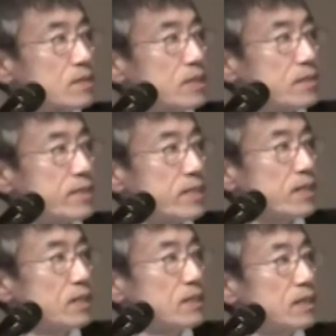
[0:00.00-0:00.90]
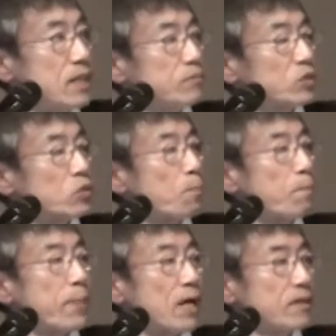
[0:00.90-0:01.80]
Then there
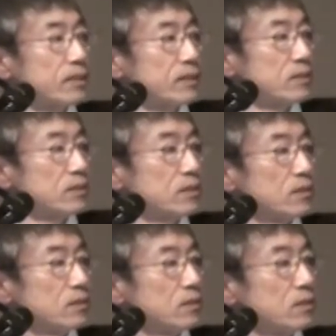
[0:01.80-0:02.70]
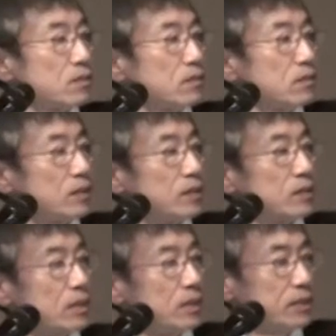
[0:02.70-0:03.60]
limestone powder
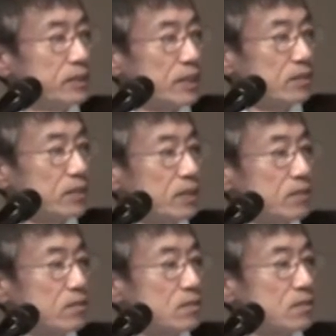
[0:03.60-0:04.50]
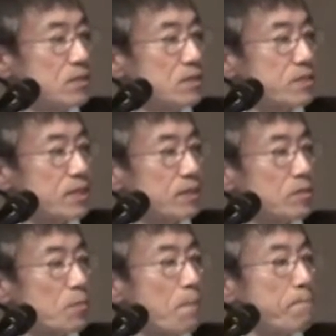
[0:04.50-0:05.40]
is injected,
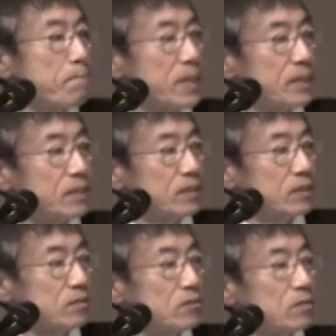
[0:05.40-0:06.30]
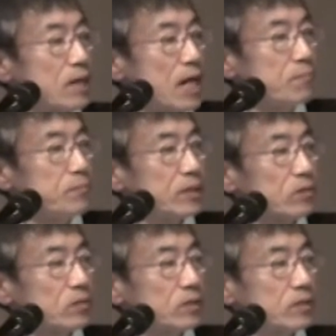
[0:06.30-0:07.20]
then making lime
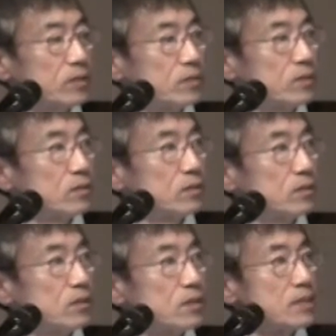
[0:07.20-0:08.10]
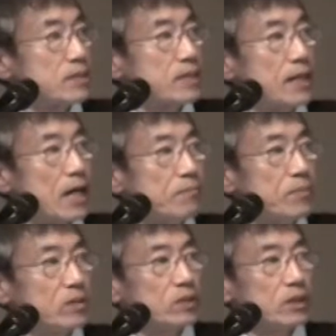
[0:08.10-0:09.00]
milk. The
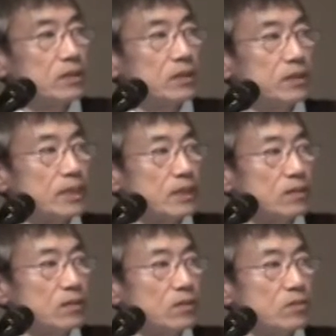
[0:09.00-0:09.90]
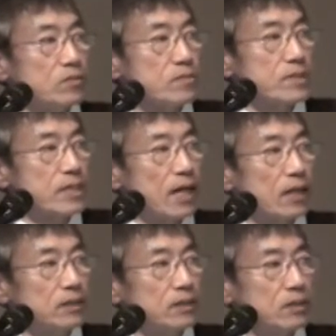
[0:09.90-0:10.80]
lime milk is injected into the
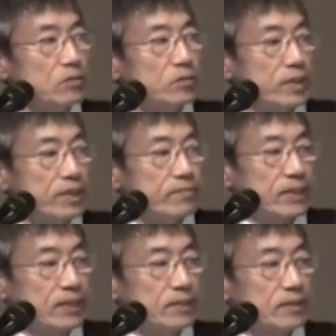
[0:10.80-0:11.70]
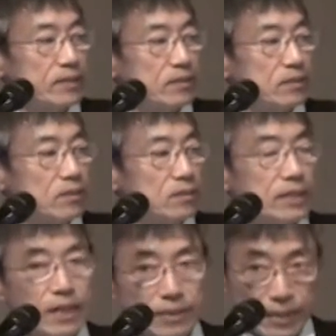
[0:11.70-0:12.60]
acid river
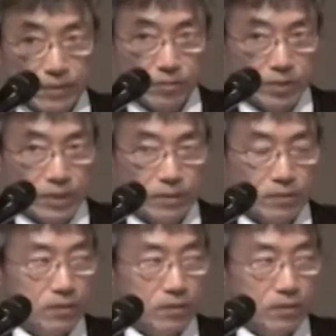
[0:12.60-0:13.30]
directly